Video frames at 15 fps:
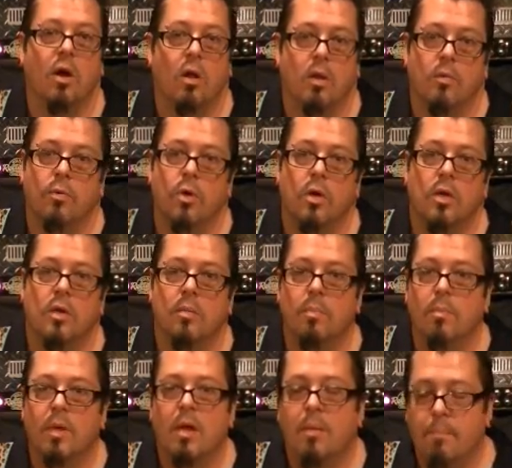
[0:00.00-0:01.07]
Hollywood. And
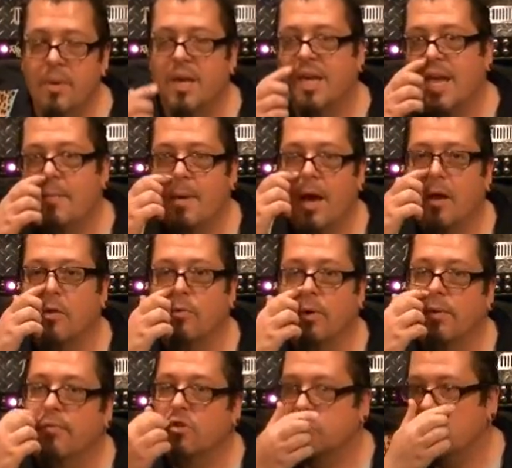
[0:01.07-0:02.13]
Mick came out to
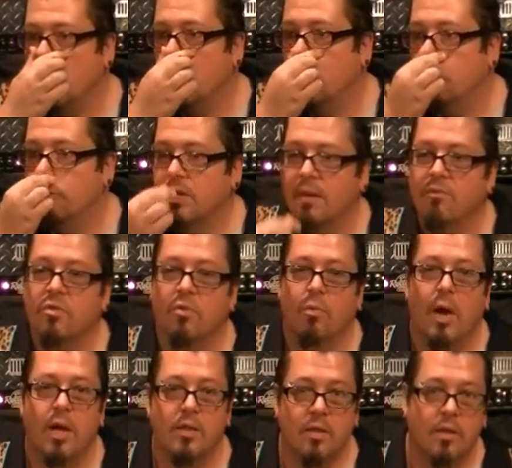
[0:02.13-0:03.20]
one of our shows, gave us a
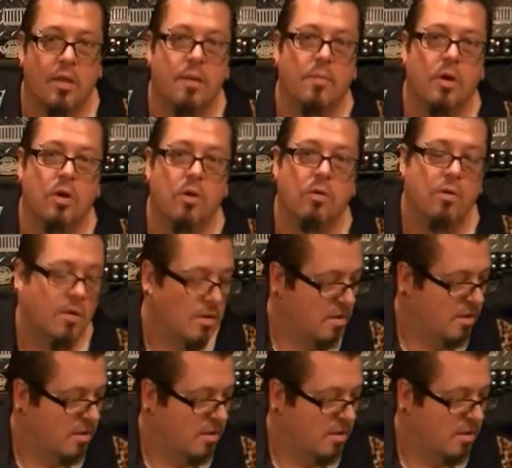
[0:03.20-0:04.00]
ride in the limo.